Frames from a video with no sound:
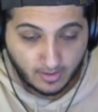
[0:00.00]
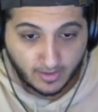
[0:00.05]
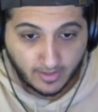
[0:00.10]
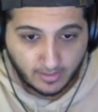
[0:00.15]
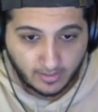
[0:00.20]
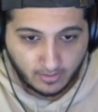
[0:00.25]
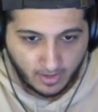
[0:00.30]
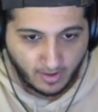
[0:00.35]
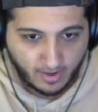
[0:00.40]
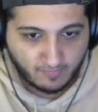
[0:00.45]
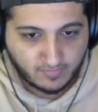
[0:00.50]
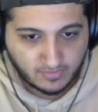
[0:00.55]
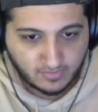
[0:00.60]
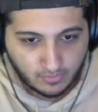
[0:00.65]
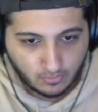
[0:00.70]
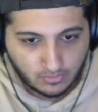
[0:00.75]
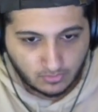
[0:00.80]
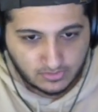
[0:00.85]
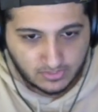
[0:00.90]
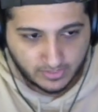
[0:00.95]
and having
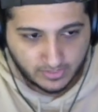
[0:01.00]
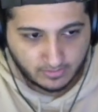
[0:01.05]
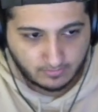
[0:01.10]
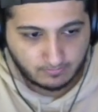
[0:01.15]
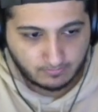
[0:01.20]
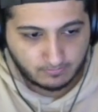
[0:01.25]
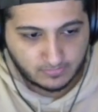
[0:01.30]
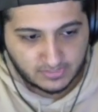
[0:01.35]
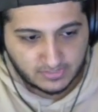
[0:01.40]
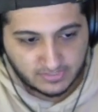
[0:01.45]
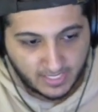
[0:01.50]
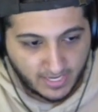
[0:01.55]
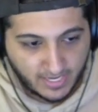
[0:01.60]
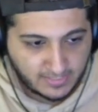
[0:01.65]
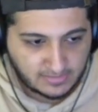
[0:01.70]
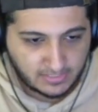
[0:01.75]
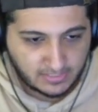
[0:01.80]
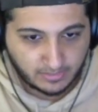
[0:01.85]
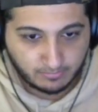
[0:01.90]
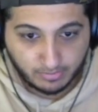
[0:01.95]
those like
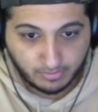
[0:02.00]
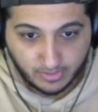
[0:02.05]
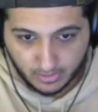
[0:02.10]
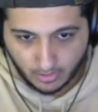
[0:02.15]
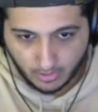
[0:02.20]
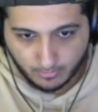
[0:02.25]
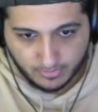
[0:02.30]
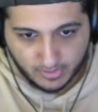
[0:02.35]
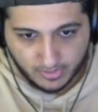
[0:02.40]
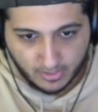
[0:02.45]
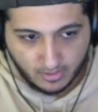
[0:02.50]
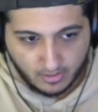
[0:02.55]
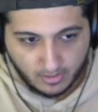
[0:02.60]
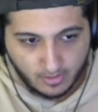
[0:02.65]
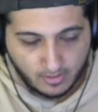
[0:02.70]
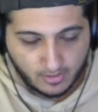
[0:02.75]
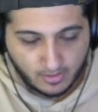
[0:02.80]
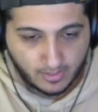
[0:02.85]
stats like be up there